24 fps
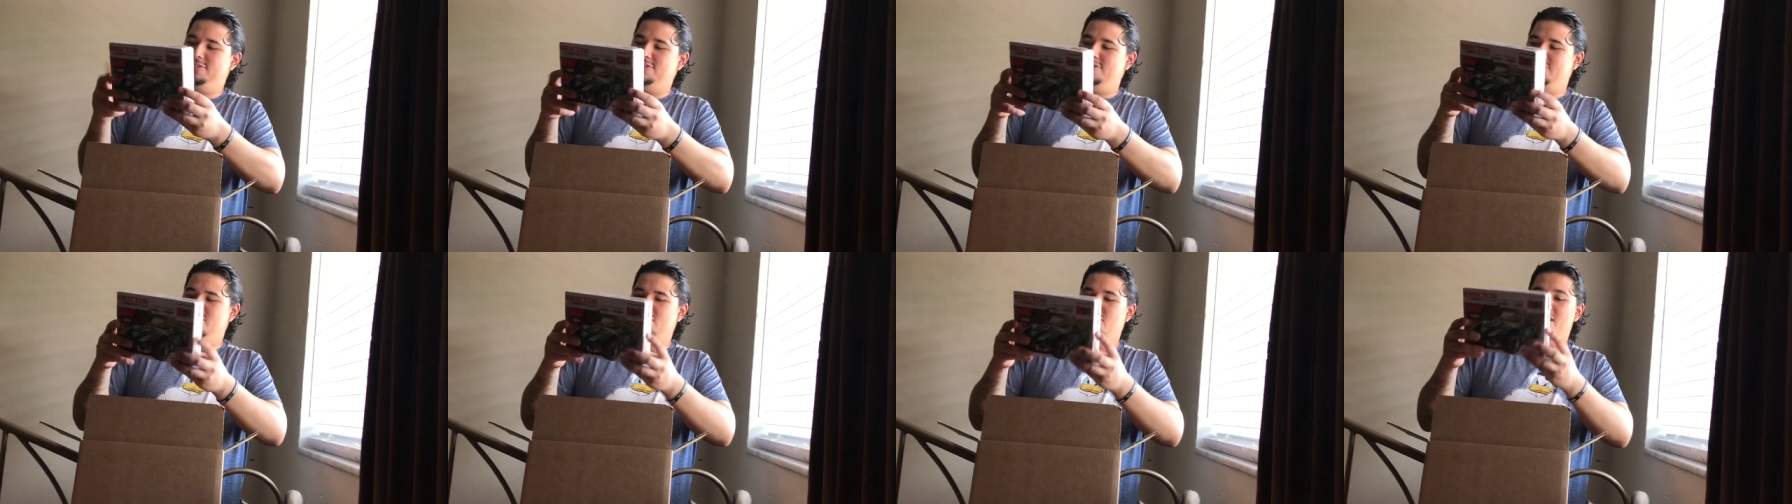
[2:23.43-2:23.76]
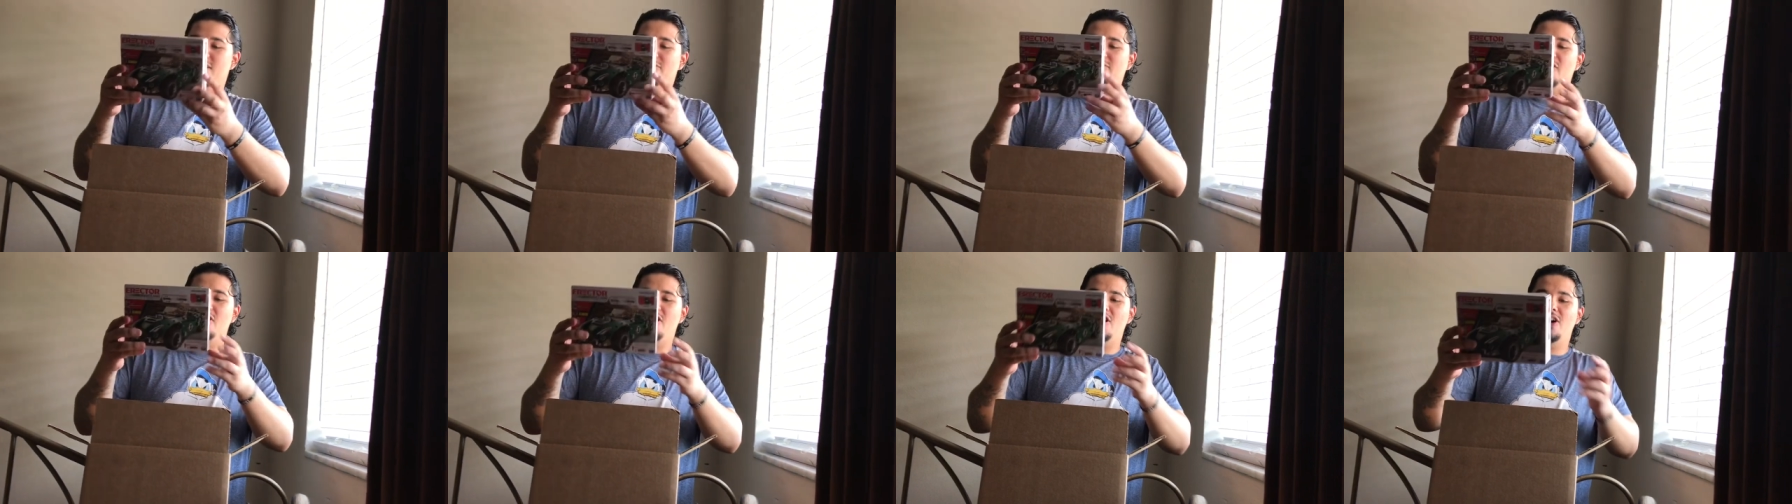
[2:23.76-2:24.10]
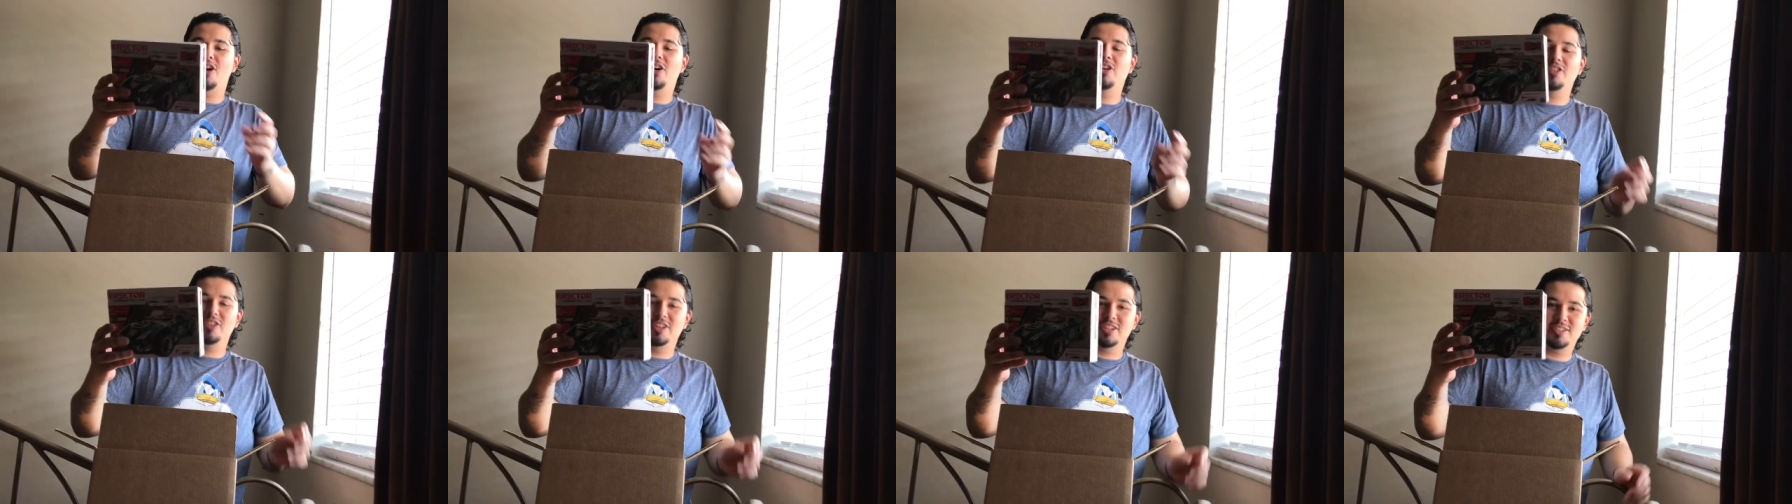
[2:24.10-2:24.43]
You have
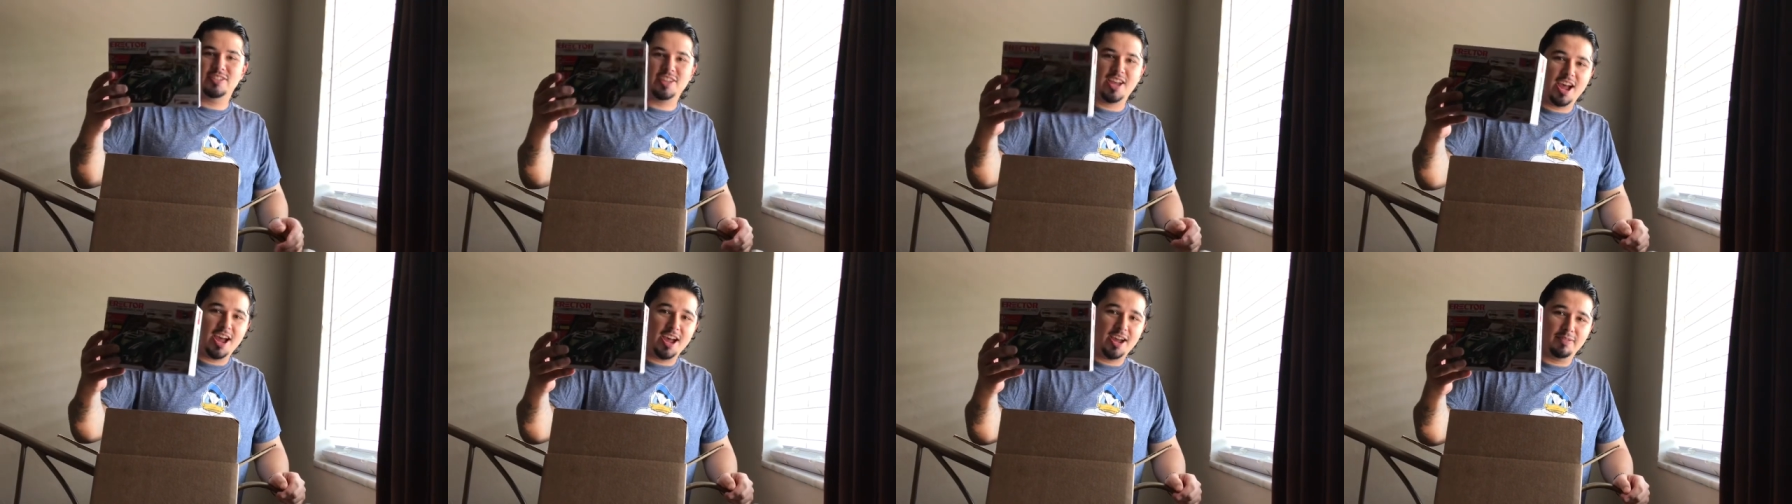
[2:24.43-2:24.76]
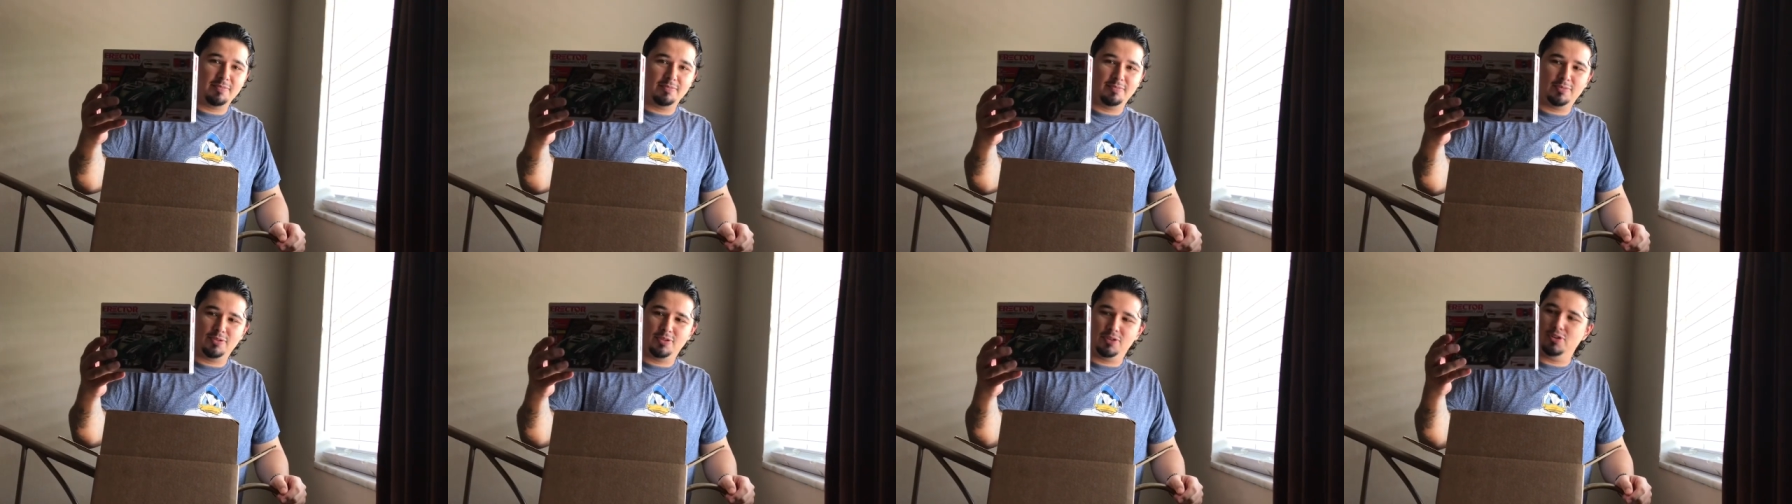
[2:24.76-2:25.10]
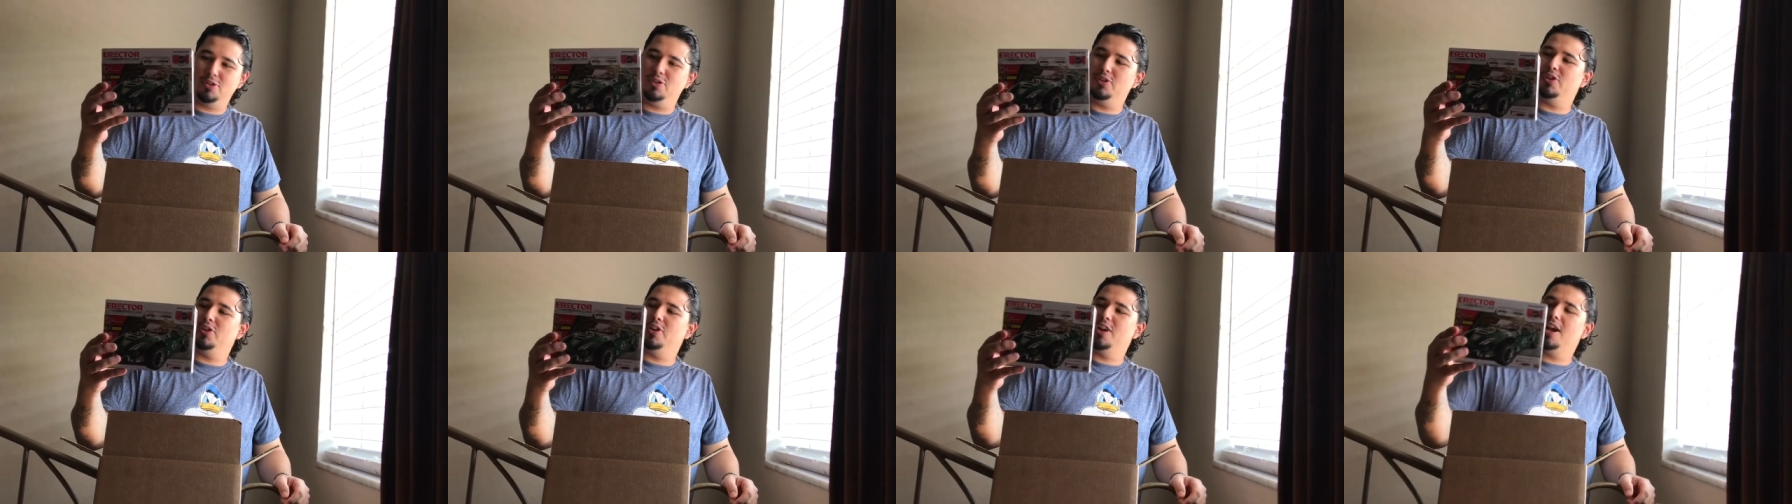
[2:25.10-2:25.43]
all this time to
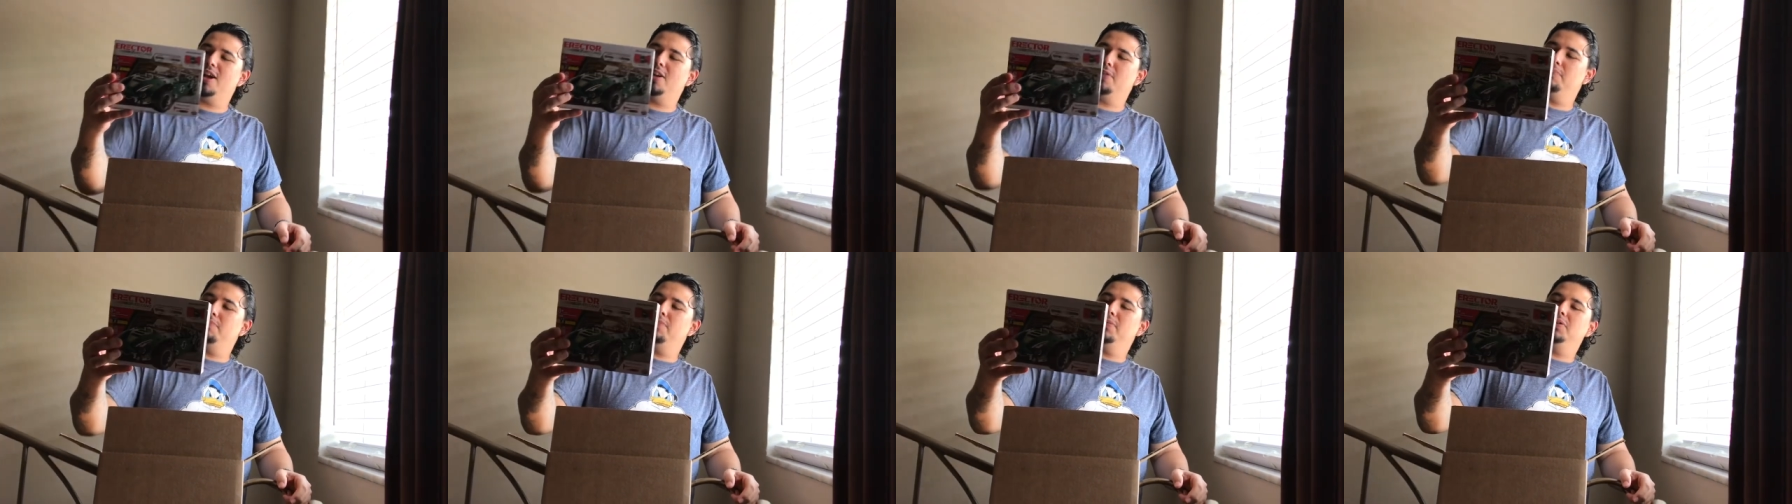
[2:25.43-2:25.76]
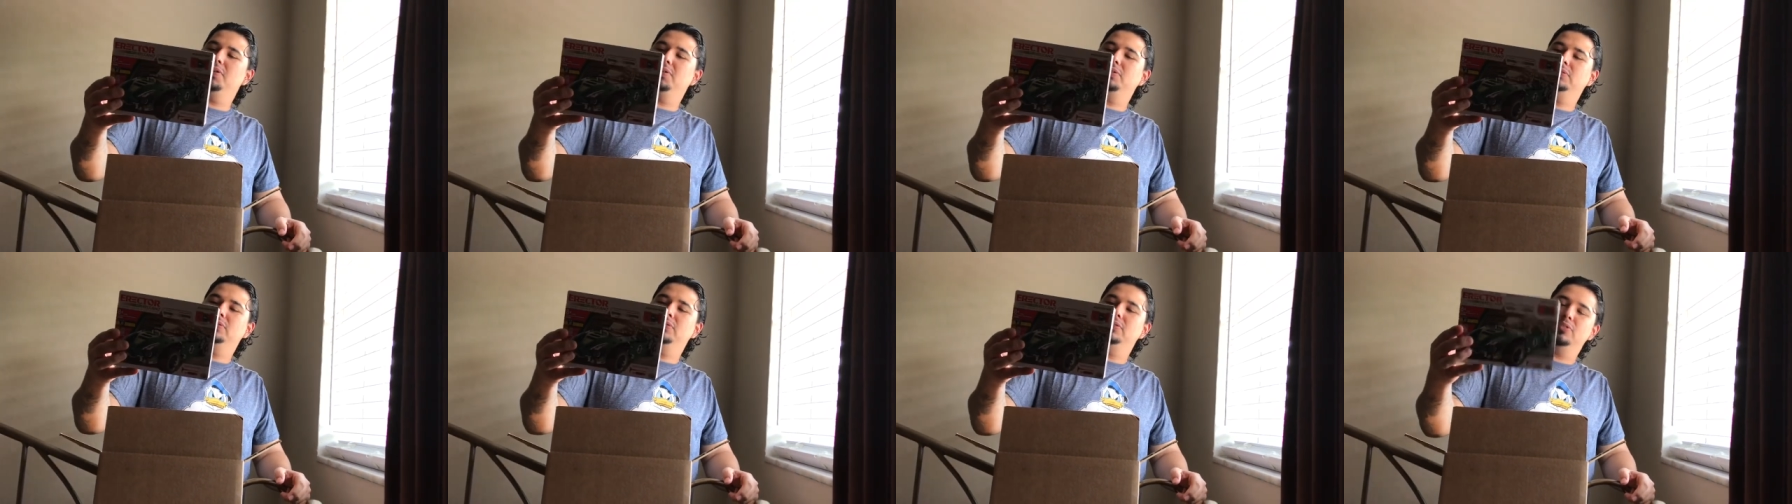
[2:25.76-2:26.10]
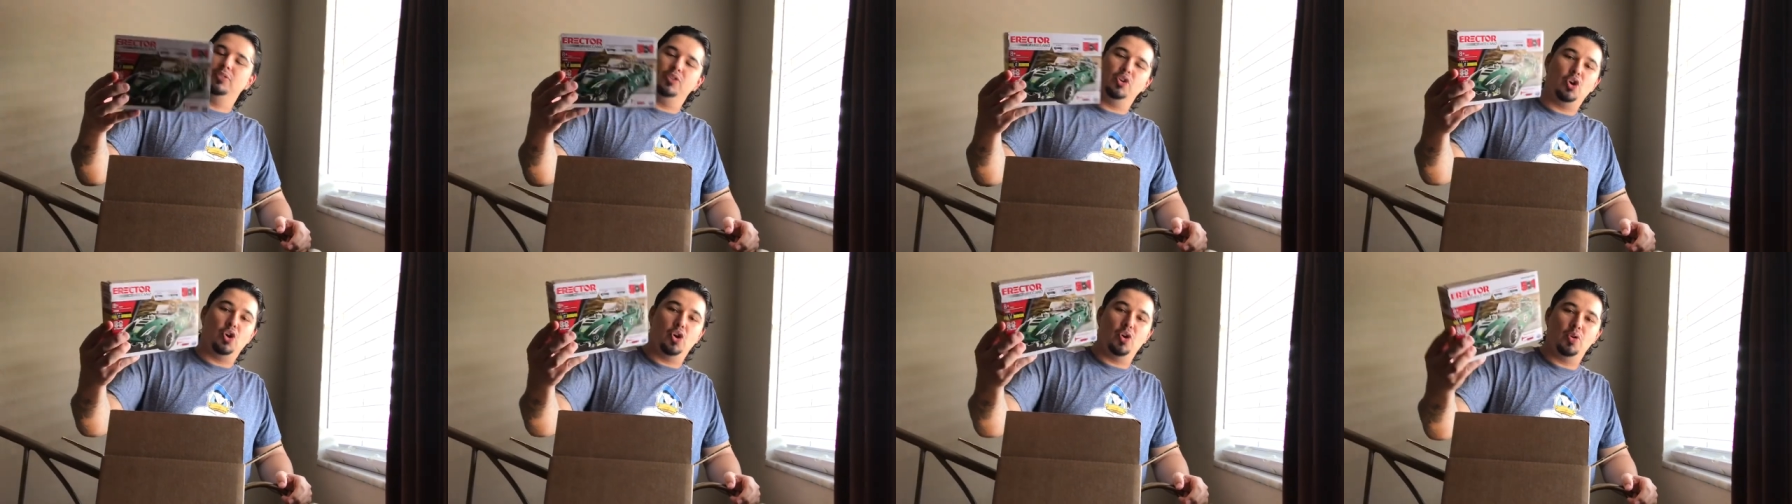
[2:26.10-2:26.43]
learn how to build
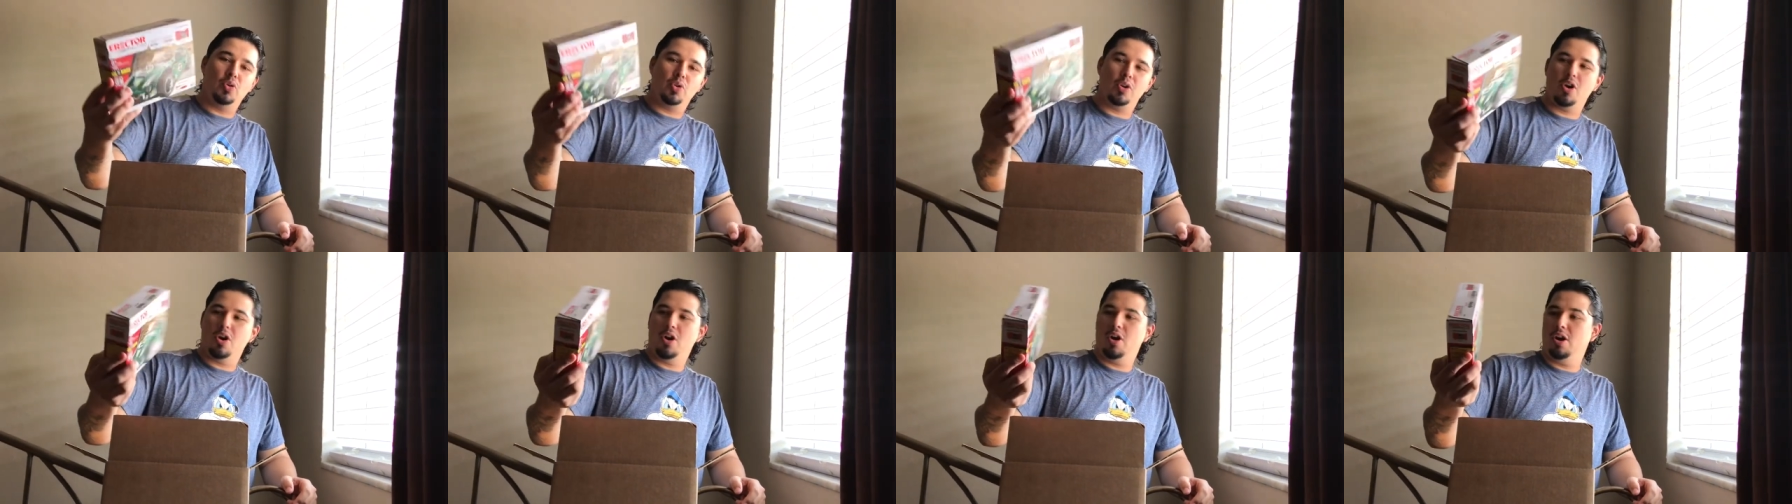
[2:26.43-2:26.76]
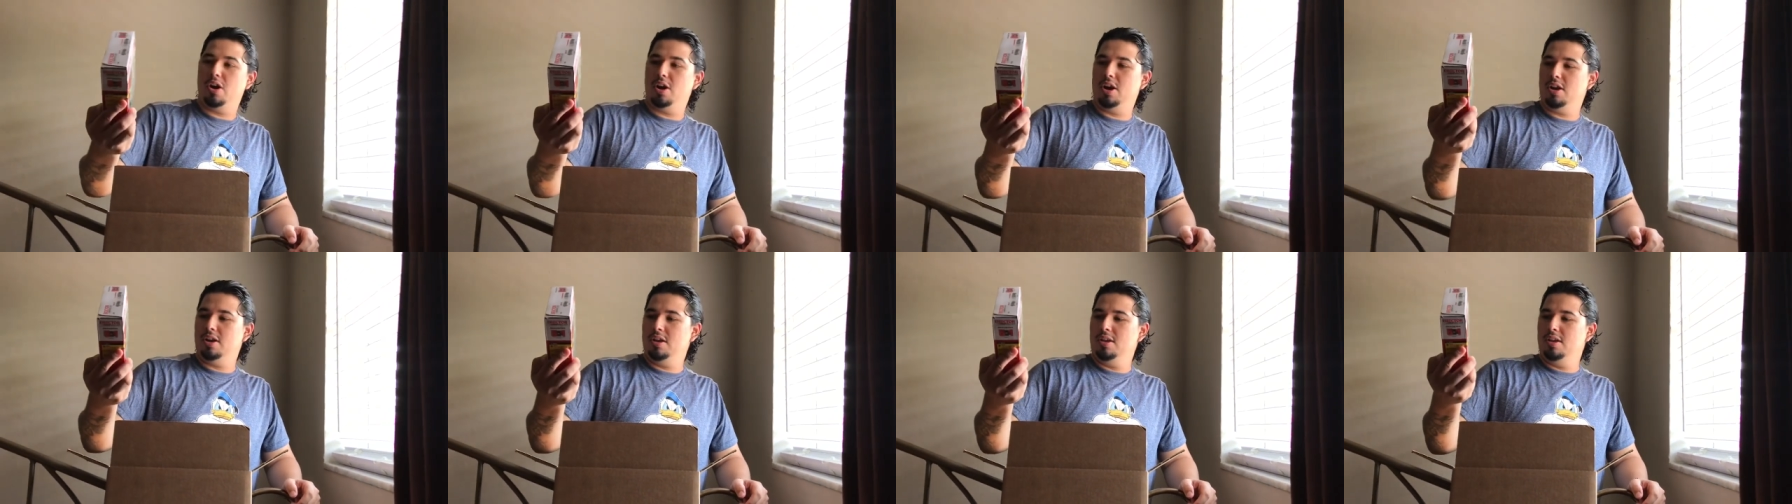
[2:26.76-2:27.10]
your own car.